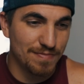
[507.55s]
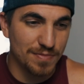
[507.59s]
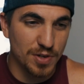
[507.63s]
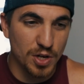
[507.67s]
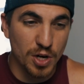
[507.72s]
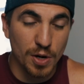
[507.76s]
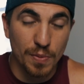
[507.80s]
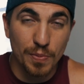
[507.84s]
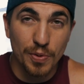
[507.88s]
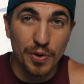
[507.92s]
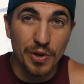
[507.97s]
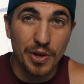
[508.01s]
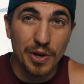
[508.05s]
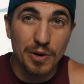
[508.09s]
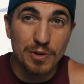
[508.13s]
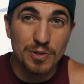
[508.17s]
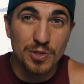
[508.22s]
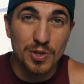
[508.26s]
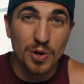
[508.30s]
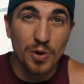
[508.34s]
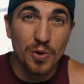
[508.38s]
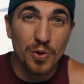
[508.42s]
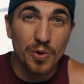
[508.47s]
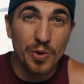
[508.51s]
a couple
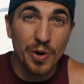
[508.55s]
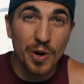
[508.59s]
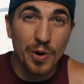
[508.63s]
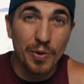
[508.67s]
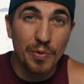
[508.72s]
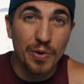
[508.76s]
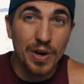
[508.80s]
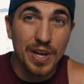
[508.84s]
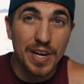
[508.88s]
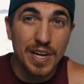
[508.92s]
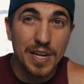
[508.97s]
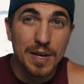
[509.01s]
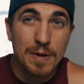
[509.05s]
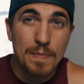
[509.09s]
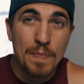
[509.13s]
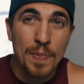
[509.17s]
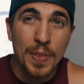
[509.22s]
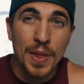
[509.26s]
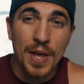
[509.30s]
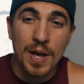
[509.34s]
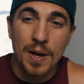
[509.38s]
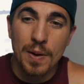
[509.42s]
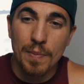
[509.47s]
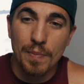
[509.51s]
years old already,
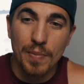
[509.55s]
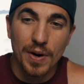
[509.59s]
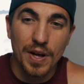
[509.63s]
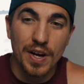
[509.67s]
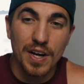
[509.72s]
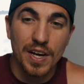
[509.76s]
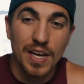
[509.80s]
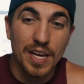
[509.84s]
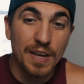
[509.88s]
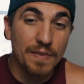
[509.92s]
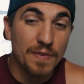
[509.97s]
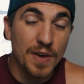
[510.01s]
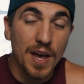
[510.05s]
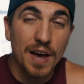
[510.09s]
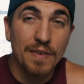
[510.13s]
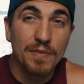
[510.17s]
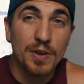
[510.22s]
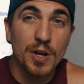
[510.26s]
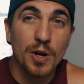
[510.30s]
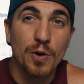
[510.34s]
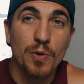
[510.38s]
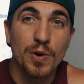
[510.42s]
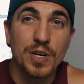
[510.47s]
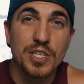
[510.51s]
but uh, if you have
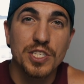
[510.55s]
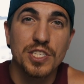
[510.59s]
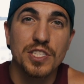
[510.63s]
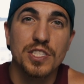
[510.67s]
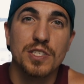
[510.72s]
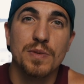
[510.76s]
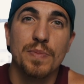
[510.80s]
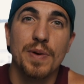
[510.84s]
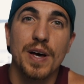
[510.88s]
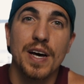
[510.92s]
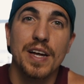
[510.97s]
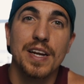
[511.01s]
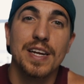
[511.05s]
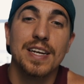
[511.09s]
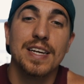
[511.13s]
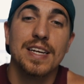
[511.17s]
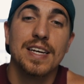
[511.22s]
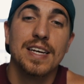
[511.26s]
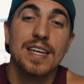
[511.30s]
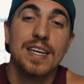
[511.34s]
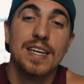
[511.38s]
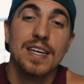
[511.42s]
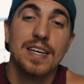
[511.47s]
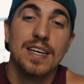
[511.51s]
any questions about
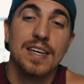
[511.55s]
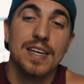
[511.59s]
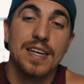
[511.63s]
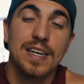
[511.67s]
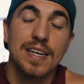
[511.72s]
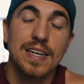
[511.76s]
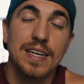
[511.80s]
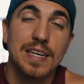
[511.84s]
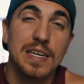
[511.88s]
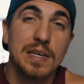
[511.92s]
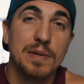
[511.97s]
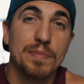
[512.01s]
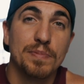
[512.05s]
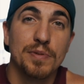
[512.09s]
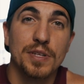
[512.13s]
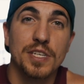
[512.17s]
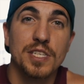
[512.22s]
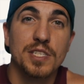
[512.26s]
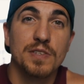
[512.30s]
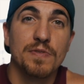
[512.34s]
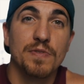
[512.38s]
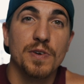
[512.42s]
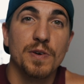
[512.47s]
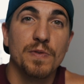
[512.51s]
it, uh,
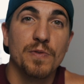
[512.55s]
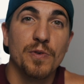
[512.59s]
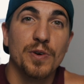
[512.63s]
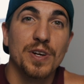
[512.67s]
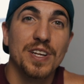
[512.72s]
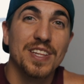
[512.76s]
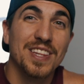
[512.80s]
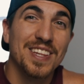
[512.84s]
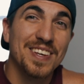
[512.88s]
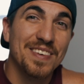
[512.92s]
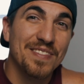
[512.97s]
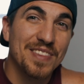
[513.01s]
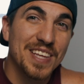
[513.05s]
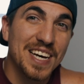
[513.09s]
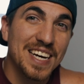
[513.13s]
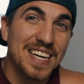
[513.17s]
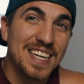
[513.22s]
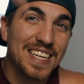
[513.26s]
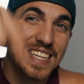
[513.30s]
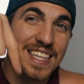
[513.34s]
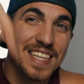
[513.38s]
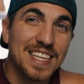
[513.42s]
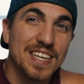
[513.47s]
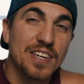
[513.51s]
please feel free to leave
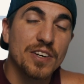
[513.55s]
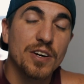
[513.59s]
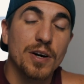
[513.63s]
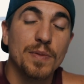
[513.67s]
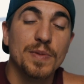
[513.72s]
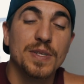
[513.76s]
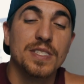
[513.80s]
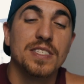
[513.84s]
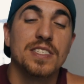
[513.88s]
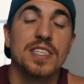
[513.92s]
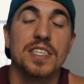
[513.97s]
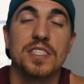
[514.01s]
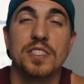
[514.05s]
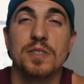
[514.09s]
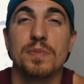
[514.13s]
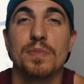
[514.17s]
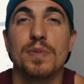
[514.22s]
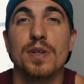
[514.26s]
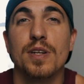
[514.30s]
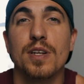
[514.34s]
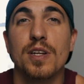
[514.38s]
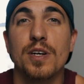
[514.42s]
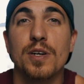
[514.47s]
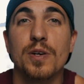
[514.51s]
that in the comment section
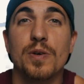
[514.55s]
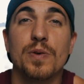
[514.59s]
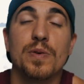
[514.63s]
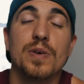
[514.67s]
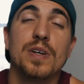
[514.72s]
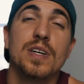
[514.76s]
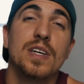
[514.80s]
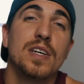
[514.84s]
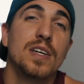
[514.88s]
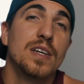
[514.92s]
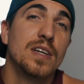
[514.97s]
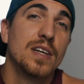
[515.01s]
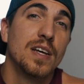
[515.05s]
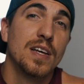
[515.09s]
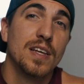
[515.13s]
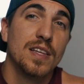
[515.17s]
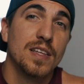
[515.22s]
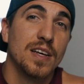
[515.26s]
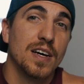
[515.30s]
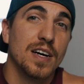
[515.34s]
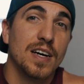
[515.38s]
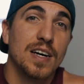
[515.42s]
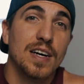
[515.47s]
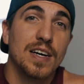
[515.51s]
below.
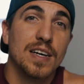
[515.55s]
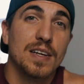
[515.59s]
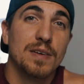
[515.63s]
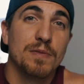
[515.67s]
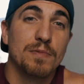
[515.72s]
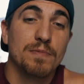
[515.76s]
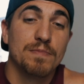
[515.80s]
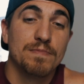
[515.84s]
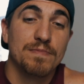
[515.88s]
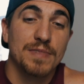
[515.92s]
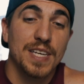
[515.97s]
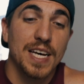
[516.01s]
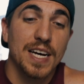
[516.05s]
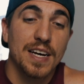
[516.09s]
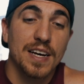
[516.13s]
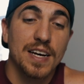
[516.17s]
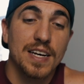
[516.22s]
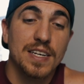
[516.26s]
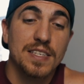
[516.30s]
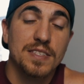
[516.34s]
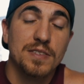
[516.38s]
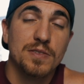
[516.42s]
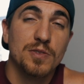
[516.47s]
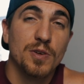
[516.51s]
Uh, yeah,
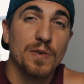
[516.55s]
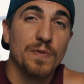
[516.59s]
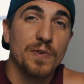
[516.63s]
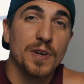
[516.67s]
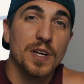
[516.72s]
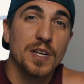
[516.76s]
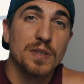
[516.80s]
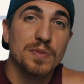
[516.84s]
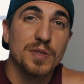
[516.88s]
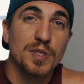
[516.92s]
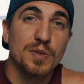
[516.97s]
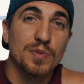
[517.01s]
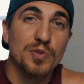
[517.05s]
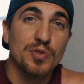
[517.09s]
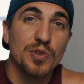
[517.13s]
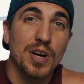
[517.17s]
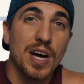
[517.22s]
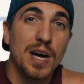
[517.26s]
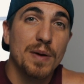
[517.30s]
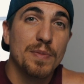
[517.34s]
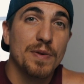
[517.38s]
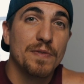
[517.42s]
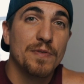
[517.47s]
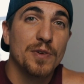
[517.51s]
guys, don't forget to
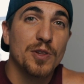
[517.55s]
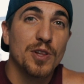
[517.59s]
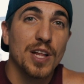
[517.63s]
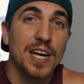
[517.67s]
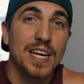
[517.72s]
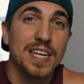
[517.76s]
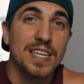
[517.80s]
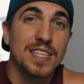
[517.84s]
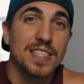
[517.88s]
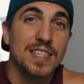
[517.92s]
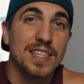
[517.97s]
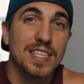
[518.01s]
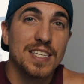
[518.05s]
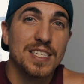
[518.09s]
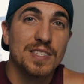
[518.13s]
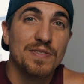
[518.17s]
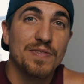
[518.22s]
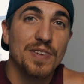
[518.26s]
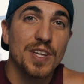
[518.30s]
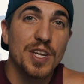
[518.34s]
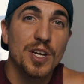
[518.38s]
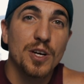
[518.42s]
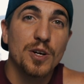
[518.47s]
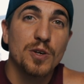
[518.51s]
subscribe if you like these
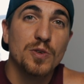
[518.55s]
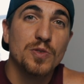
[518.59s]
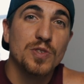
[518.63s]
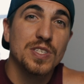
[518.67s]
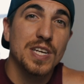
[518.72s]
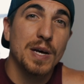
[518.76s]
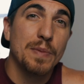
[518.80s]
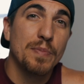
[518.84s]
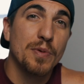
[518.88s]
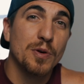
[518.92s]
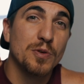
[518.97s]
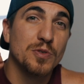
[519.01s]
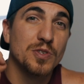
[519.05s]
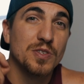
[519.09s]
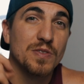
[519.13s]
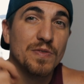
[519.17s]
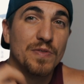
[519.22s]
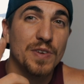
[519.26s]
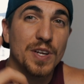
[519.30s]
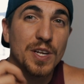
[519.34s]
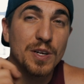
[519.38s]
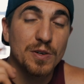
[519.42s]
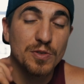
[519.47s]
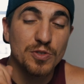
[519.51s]
videos. I post
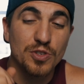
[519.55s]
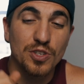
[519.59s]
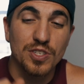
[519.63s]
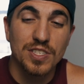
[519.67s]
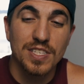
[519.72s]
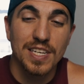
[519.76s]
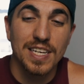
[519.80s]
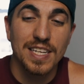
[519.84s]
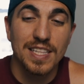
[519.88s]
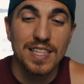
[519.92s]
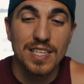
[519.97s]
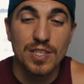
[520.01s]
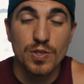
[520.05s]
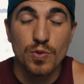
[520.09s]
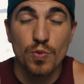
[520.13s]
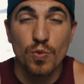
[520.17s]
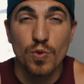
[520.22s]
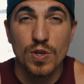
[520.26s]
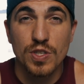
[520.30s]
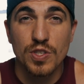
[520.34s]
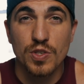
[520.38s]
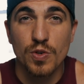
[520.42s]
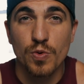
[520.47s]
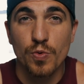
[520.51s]
a video just like this
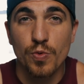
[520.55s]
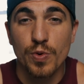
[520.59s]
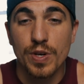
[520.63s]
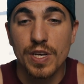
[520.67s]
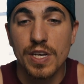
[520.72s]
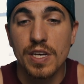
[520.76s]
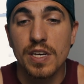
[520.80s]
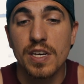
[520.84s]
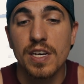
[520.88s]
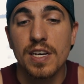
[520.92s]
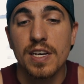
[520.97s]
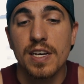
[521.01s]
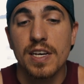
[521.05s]
once a week.